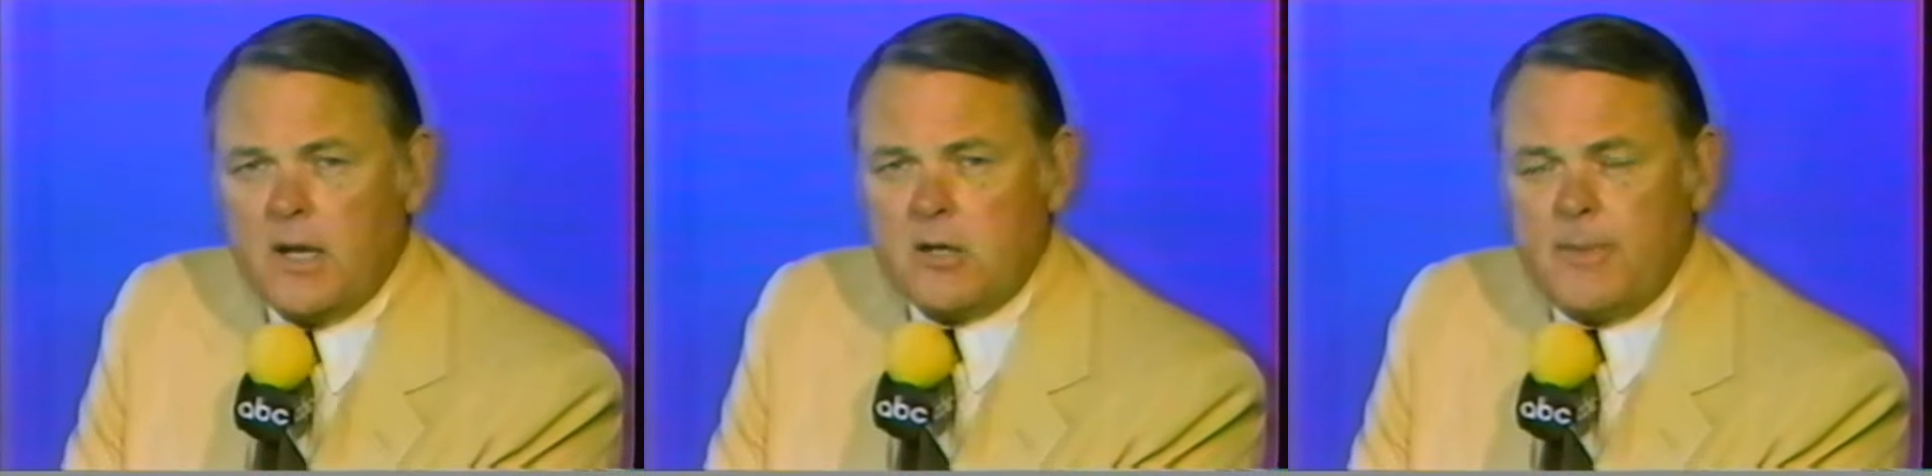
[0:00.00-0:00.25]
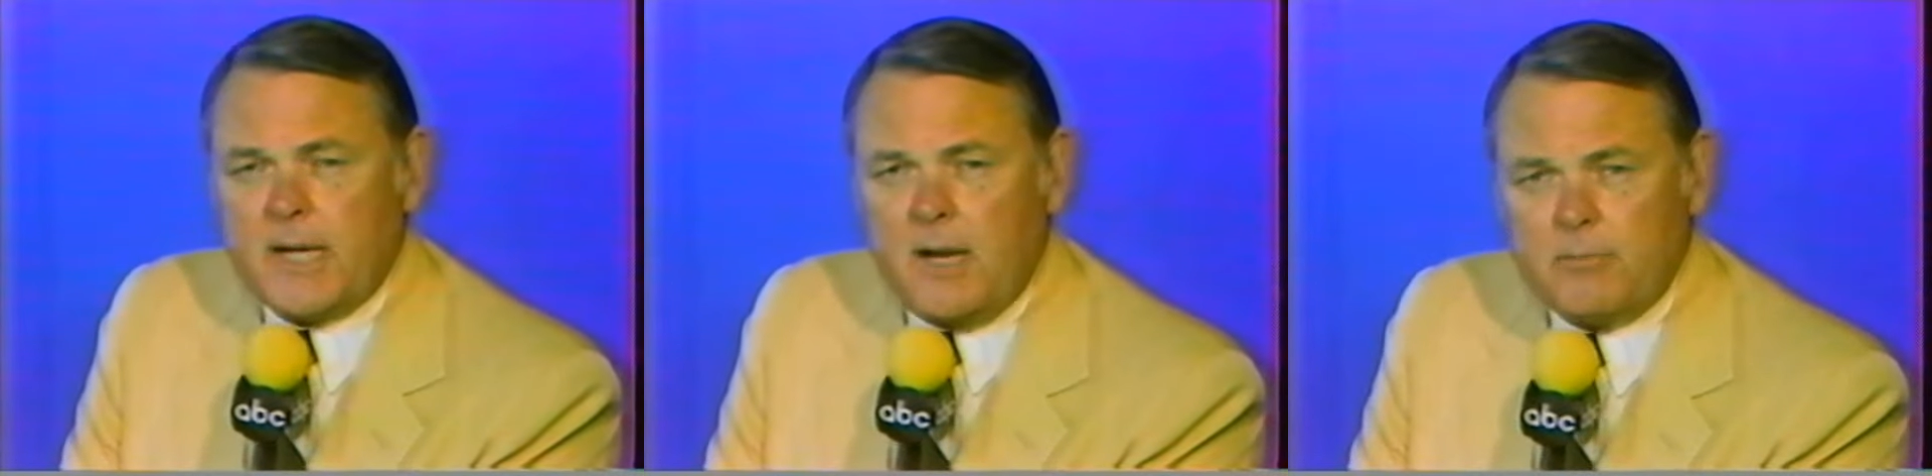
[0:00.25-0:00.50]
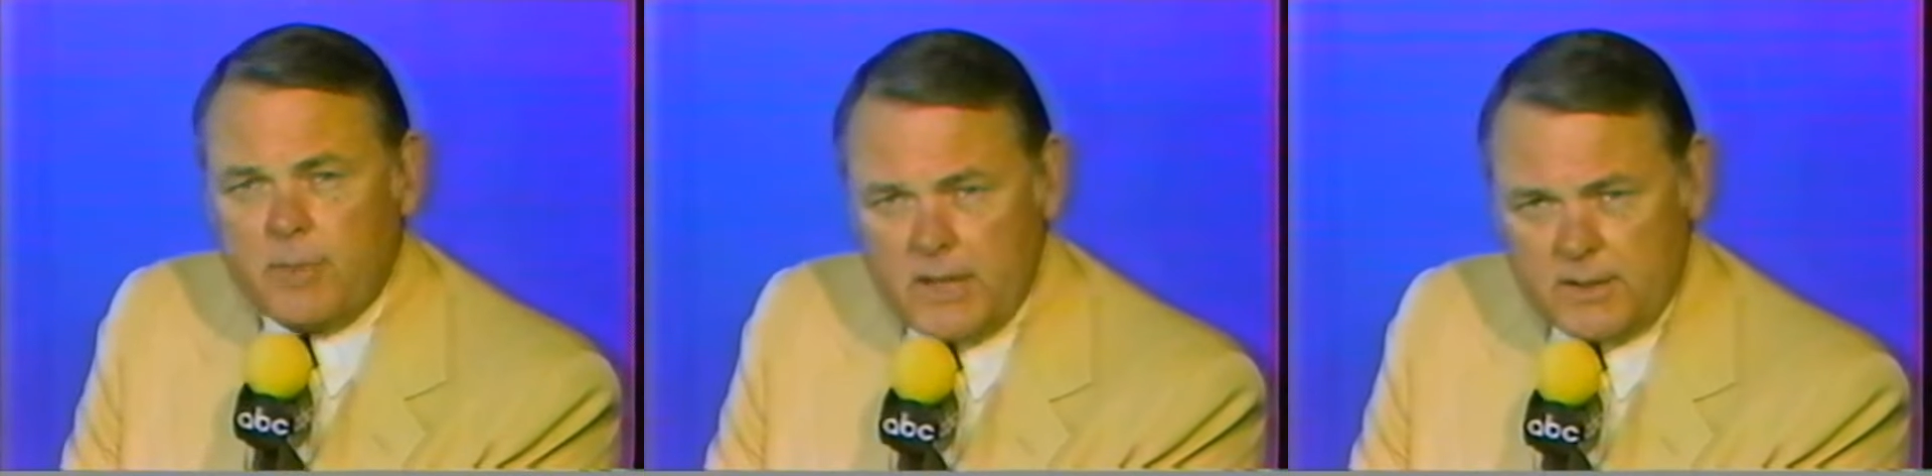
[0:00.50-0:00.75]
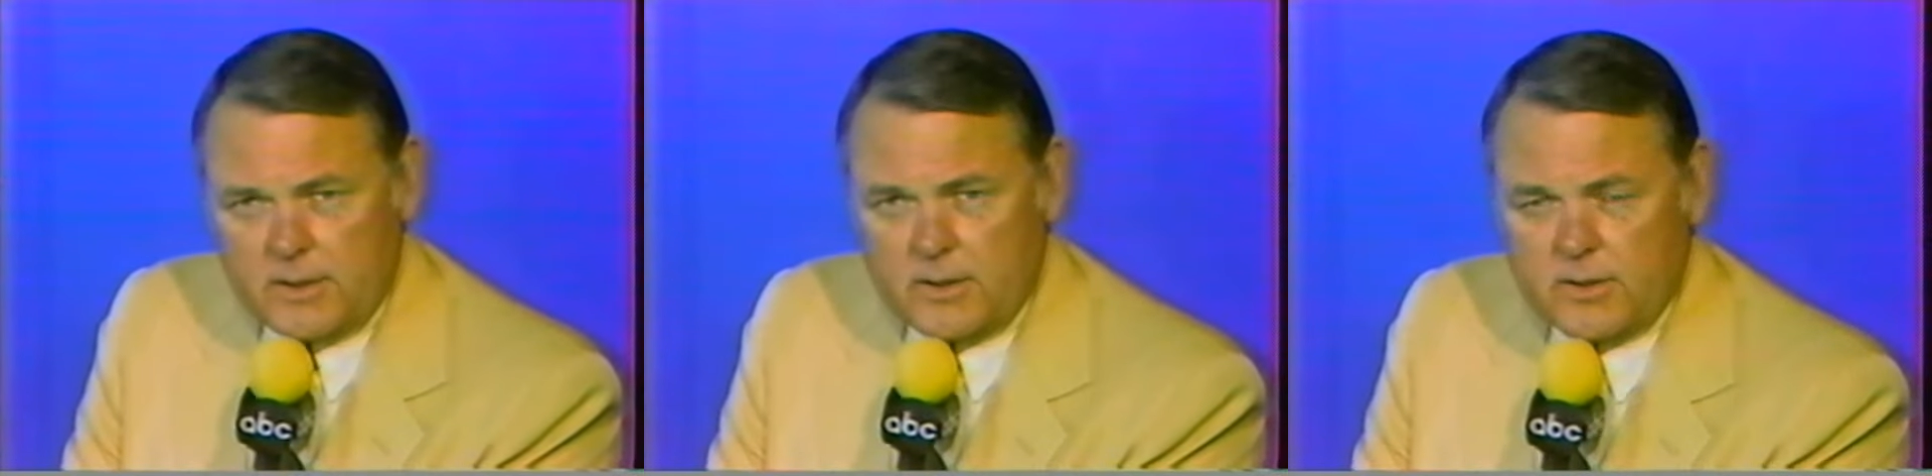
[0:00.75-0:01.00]
to become
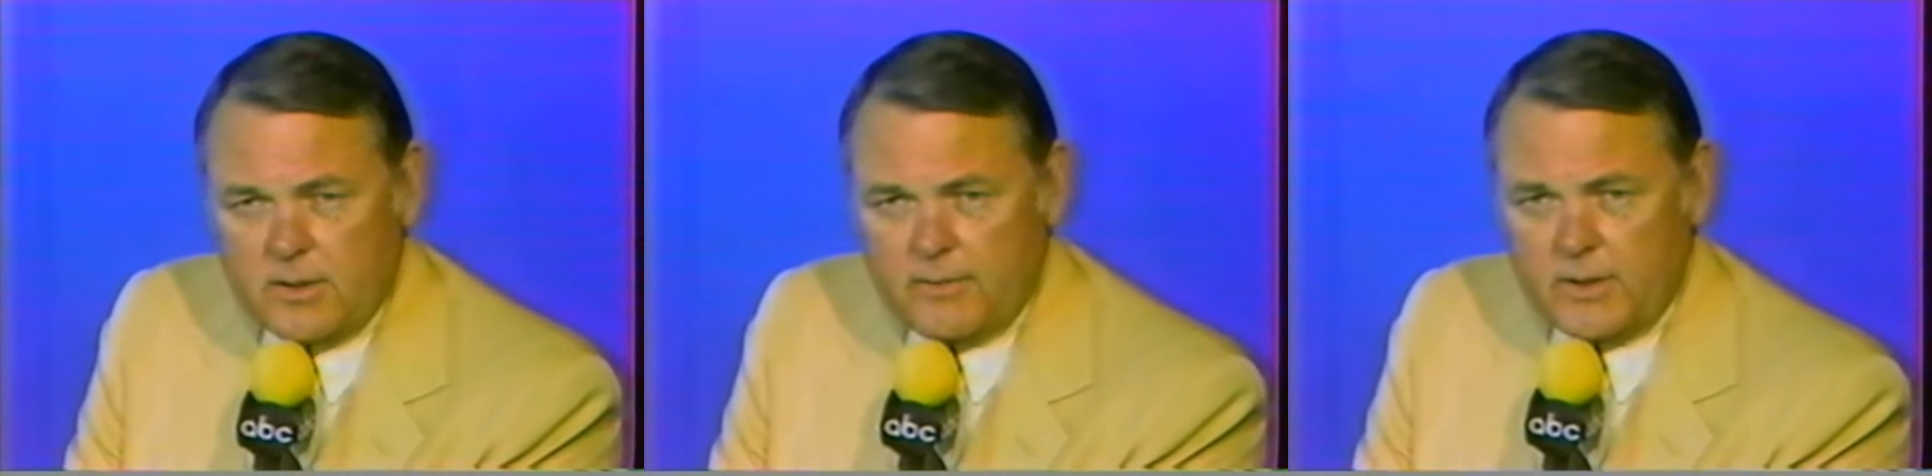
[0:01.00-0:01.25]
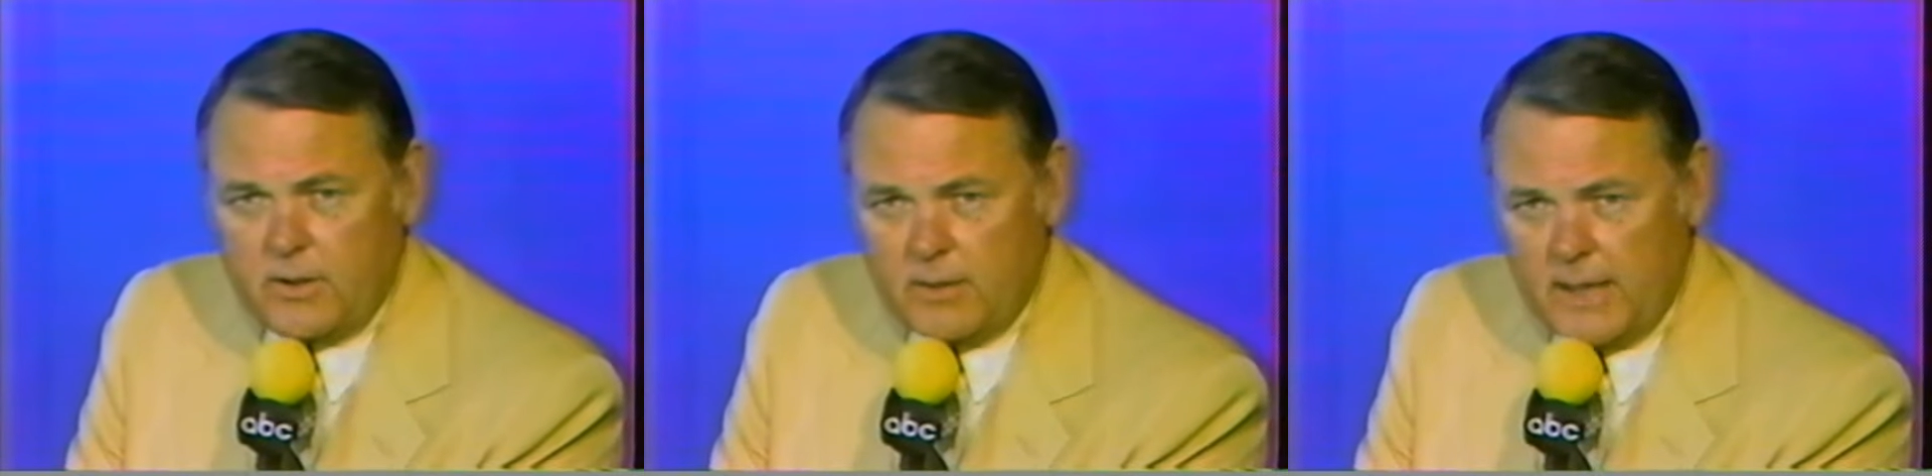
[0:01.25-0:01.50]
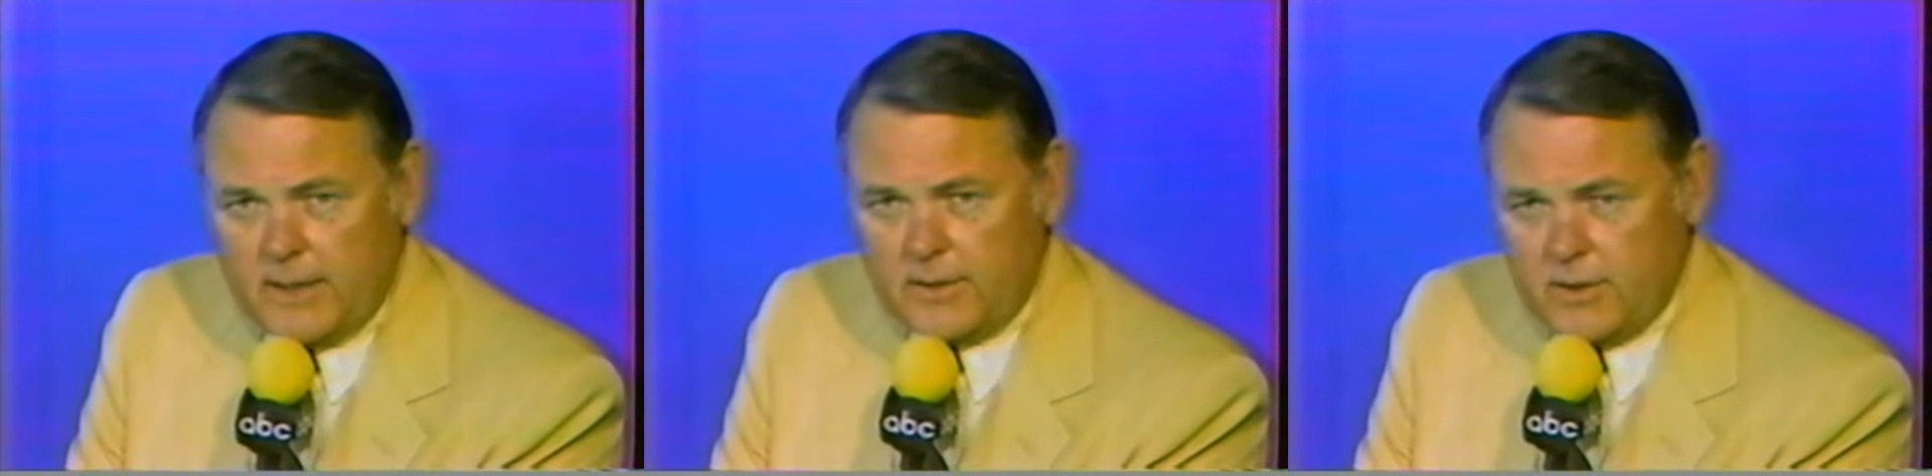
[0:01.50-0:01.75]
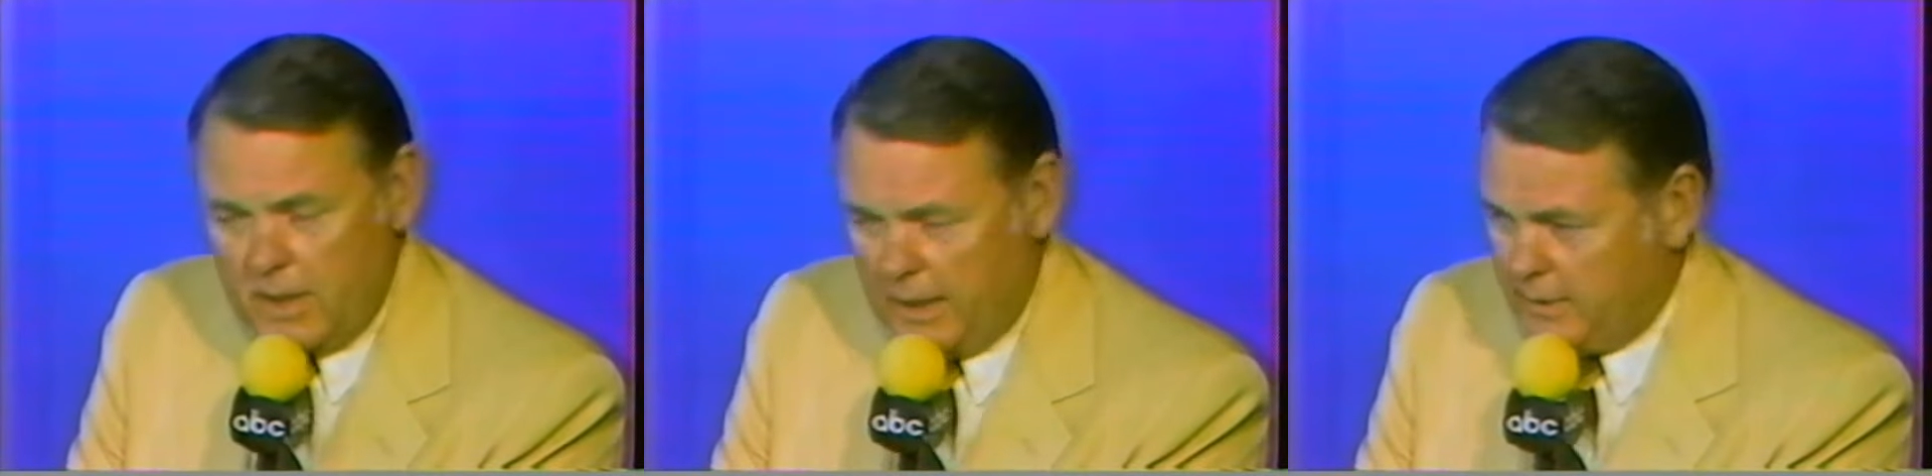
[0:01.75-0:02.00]
presidents of the United
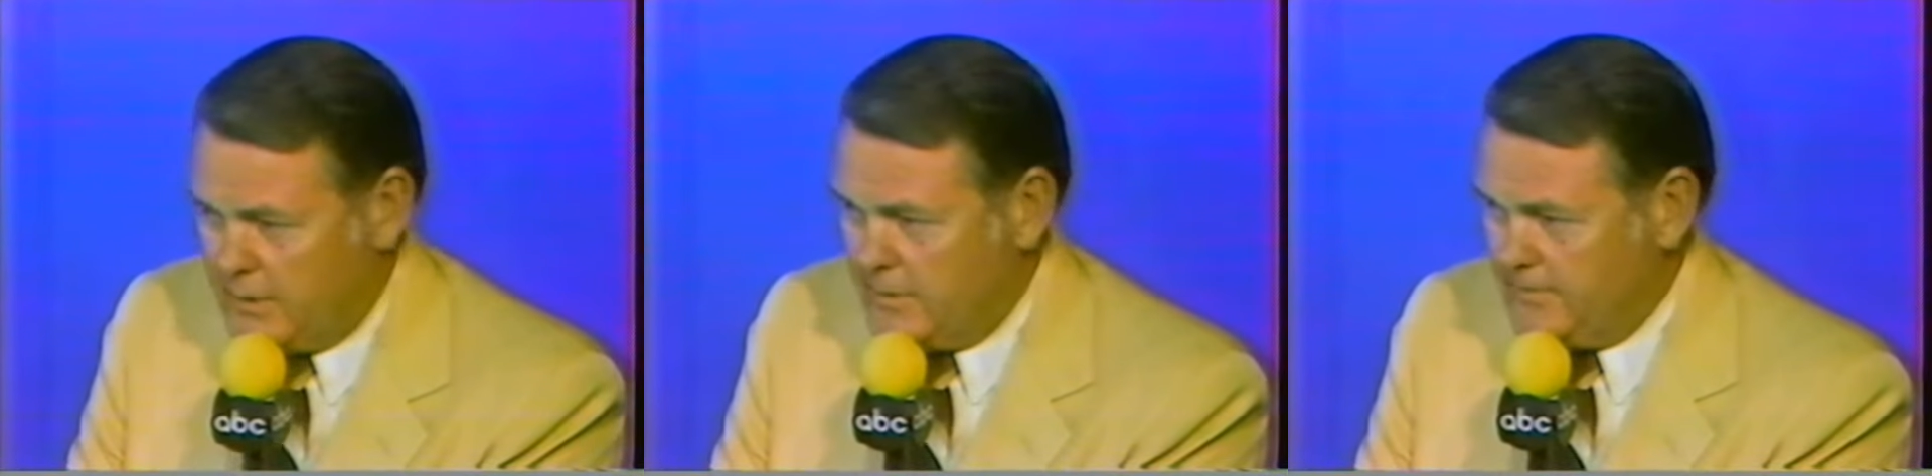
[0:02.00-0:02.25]
States.